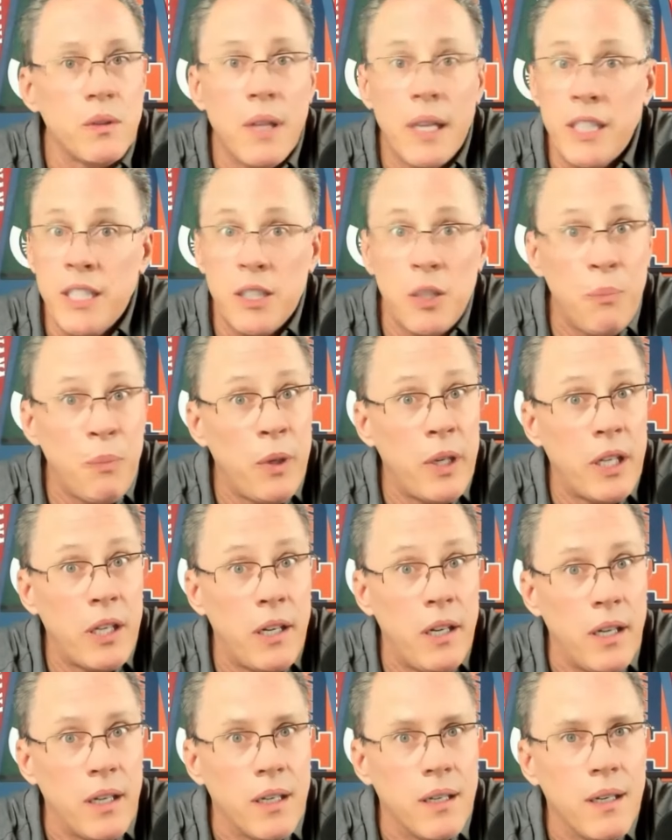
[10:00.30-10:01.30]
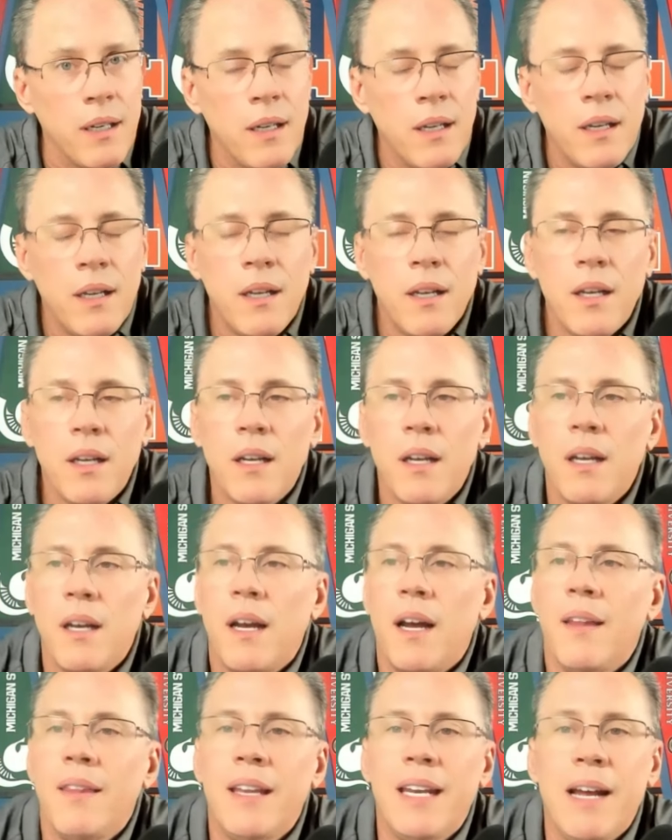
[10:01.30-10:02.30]
That's still pretty good.
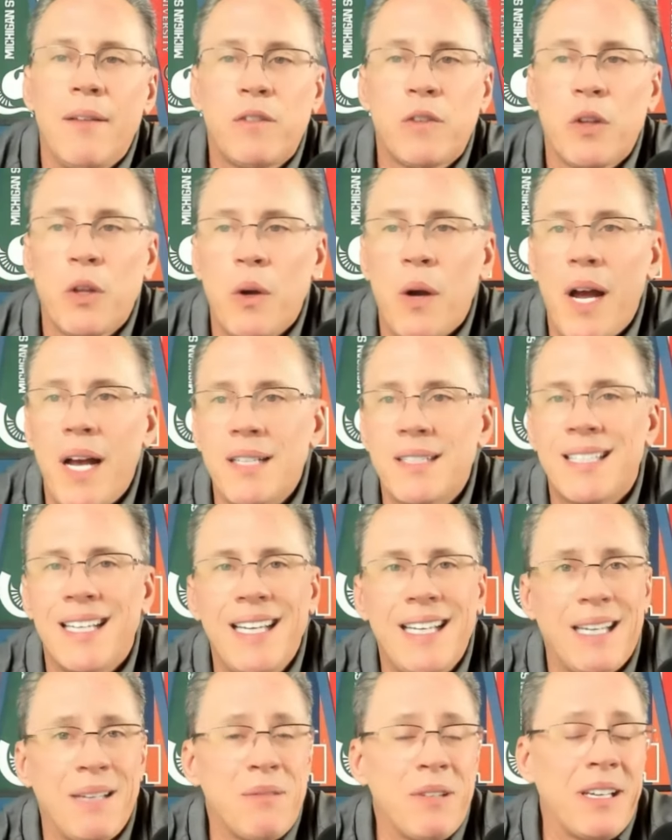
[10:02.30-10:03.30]
And then after the Ohio State game,